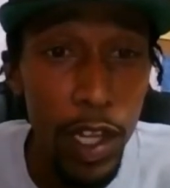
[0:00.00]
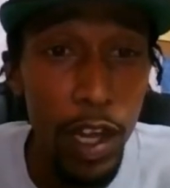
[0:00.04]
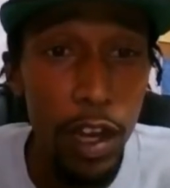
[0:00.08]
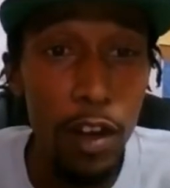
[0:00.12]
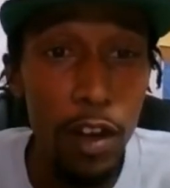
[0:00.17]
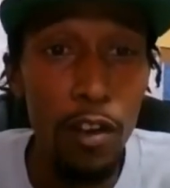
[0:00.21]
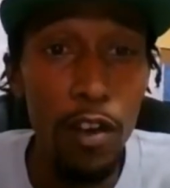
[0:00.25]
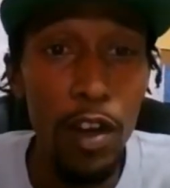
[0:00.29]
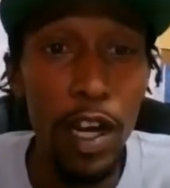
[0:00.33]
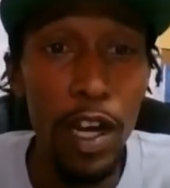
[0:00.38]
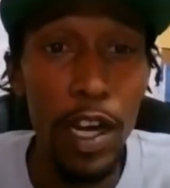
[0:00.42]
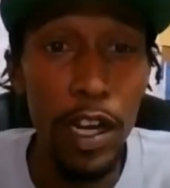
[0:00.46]

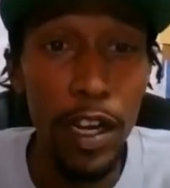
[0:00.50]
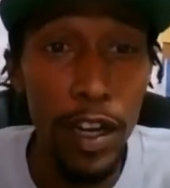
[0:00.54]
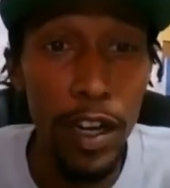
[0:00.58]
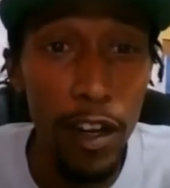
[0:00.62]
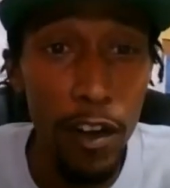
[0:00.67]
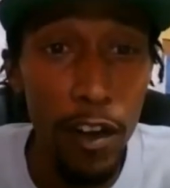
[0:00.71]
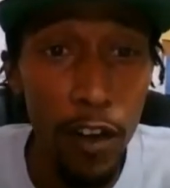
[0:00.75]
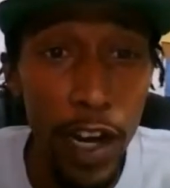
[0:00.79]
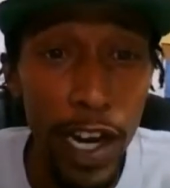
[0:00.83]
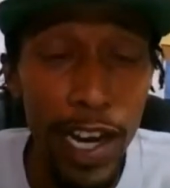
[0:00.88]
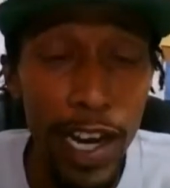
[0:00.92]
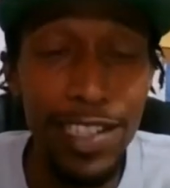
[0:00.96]
Okay,
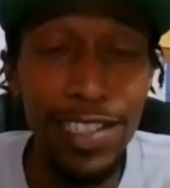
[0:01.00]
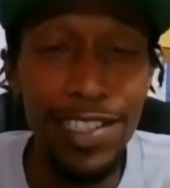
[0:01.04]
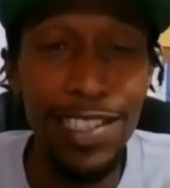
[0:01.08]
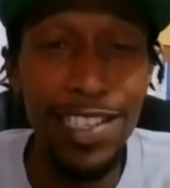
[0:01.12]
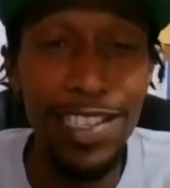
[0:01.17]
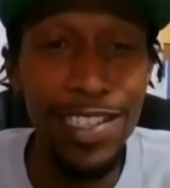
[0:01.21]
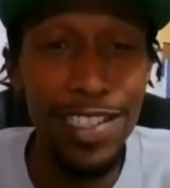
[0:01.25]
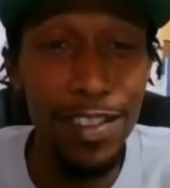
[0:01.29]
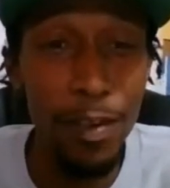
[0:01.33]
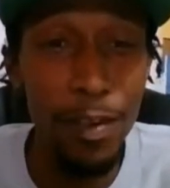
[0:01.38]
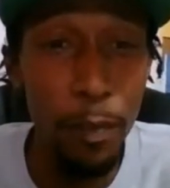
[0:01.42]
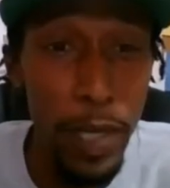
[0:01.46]
okay. I
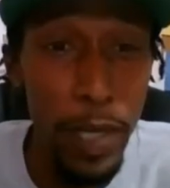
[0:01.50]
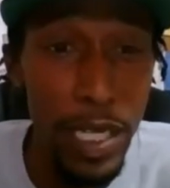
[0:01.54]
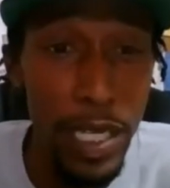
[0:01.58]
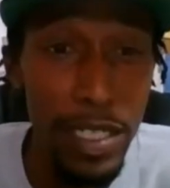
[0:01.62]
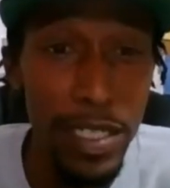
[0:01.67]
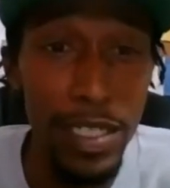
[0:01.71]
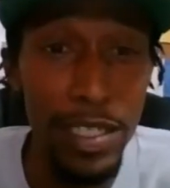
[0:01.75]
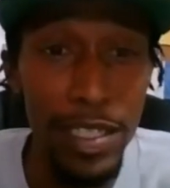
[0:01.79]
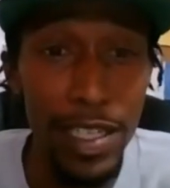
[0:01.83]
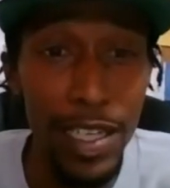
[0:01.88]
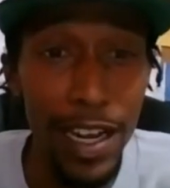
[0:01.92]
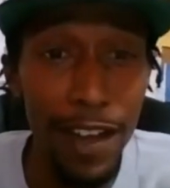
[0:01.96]
seen some
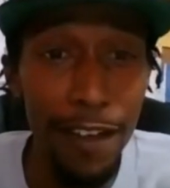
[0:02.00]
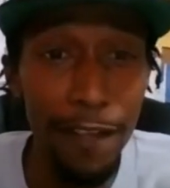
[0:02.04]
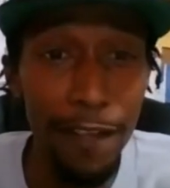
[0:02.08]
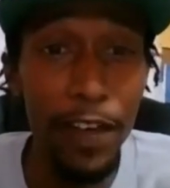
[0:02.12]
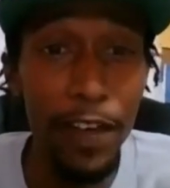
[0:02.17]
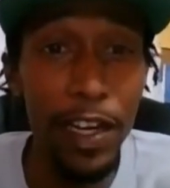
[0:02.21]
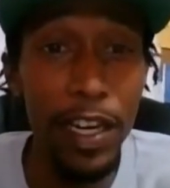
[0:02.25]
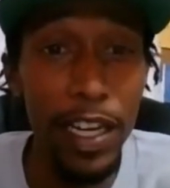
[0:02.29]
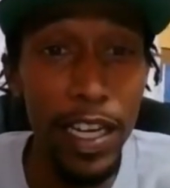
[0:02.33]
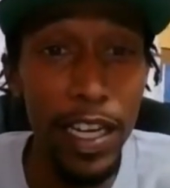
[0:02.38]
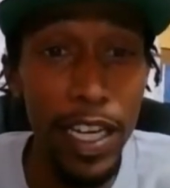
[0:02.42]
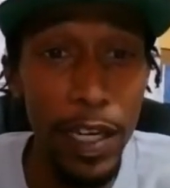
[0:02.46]
pictures and I
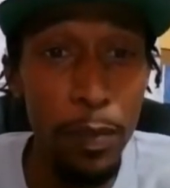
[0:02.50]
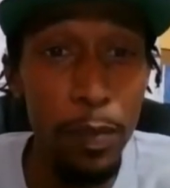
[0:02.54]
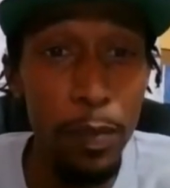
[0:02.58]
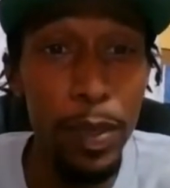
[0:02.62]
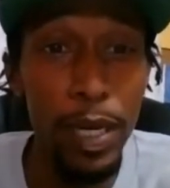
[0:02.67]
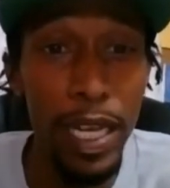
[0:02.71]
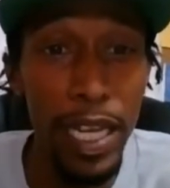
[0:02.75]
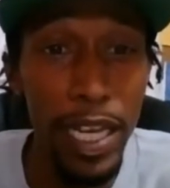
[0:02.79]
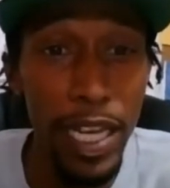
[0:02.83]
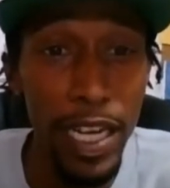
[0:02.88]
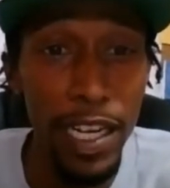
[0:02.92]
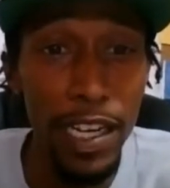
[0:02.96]
figured he
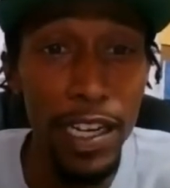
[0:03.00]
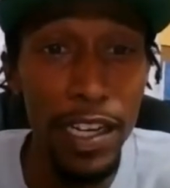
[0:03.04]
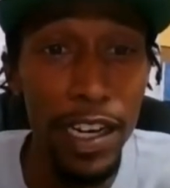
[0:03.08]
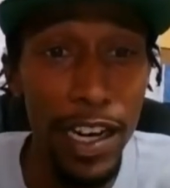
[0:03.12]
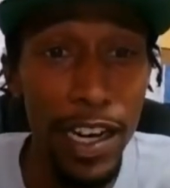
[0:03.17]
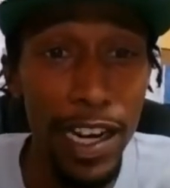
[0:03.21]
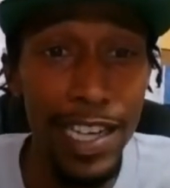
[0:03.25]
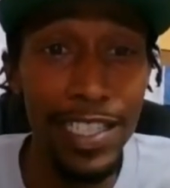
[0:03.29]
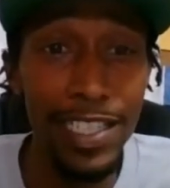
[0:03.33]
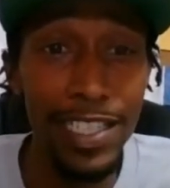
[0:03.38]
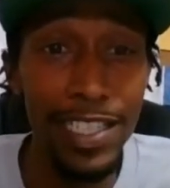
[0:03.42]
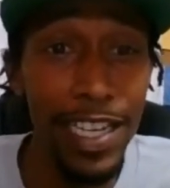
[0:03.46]
played,
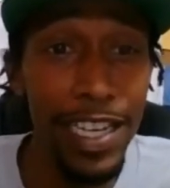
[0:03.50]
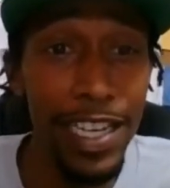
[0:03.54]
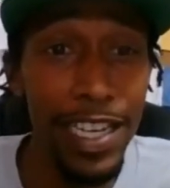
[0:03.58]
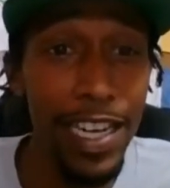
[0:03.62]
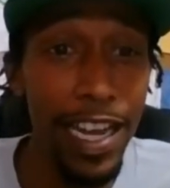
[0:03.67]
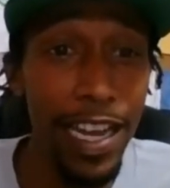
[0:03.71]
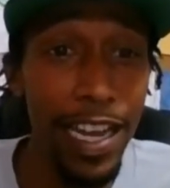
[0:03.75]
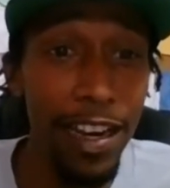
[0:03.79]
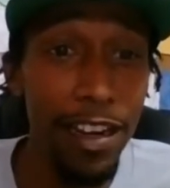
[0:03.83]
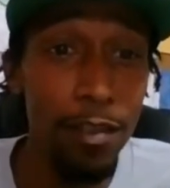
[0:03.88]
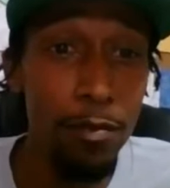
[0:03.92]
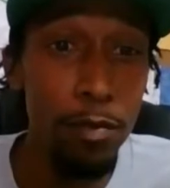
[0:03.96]
and I seen he
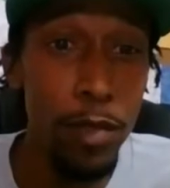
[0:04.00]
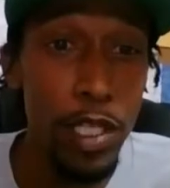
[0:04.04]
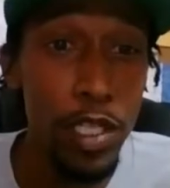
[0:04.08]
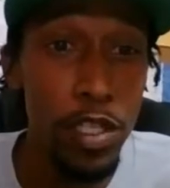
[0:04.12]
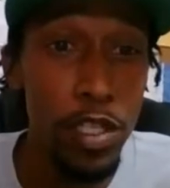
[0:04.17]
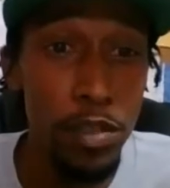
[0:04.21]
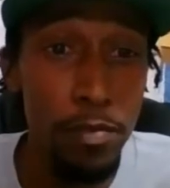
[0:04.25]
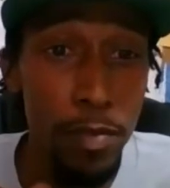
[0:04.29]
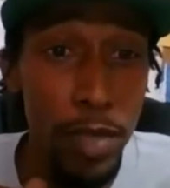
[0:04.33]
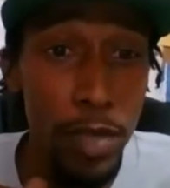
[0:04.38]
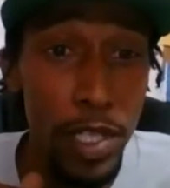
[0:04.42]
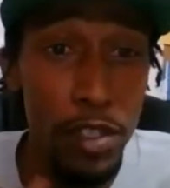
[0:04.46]
had a
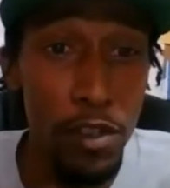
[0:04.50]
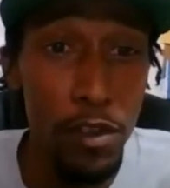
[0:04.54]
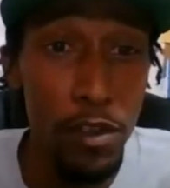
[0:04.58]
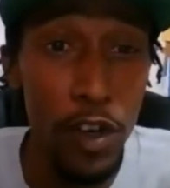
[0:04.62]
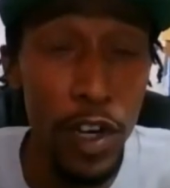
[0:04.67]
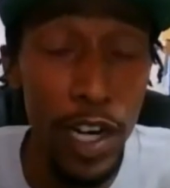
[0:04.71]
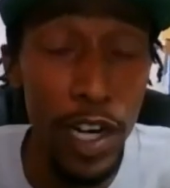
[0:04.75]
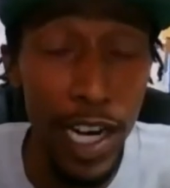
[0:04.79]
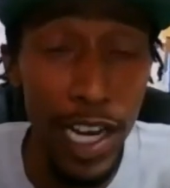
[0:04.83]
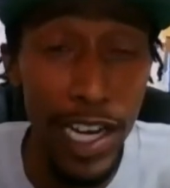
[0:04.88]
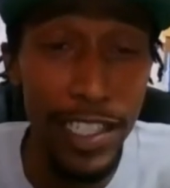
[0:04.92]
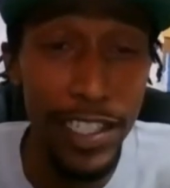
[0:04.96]

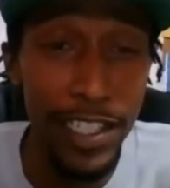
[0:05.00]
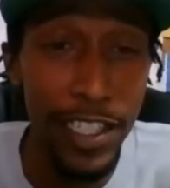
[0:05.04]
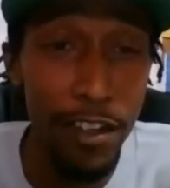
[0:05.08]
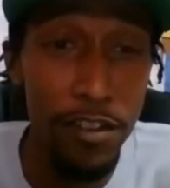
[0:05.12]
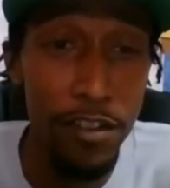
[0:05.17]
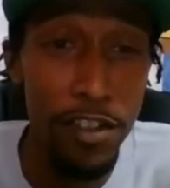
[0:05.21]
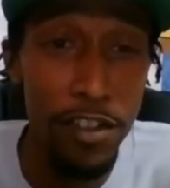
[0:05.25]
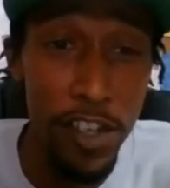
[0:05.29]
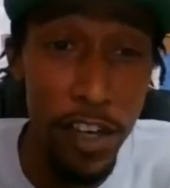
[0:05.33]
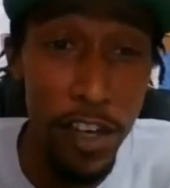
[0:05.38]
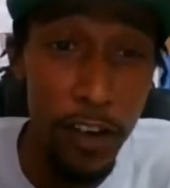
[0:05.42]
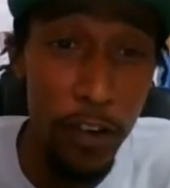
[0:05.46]
Mature Clientele
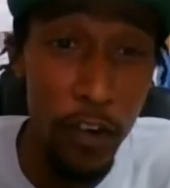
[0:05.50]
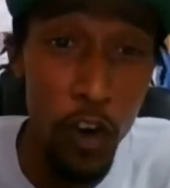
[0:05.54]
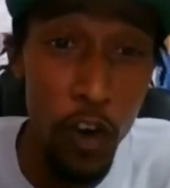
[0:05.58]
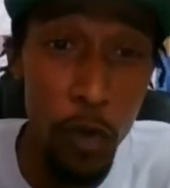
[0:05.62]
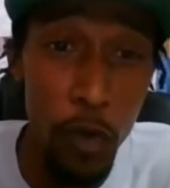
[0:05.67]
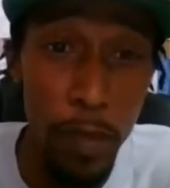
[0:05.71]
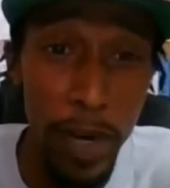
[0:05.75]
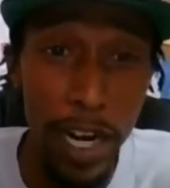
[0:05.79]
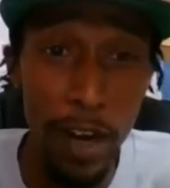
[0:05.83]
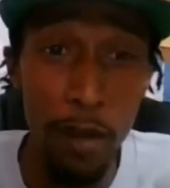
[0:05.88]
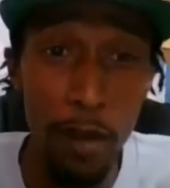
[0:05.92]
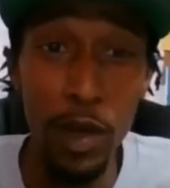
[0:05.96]
shirt
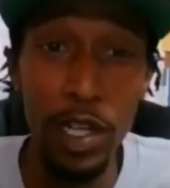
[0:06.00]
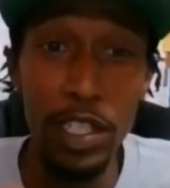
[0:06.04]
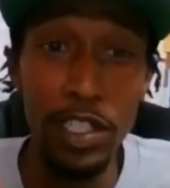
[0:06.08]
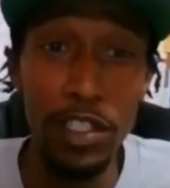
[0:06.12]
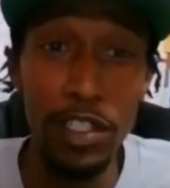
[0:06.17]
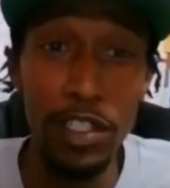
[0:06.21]
on, but I wasn't